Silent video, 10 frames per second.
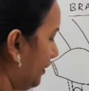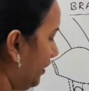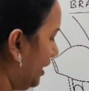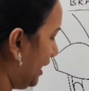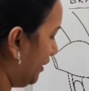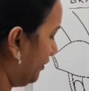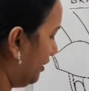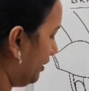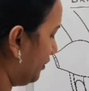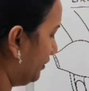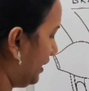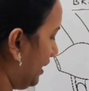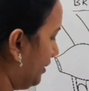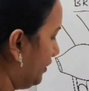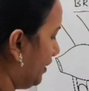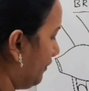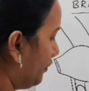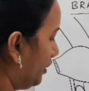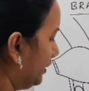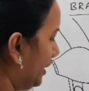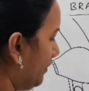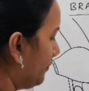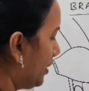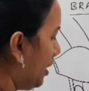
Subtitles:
even lateral to that you have got the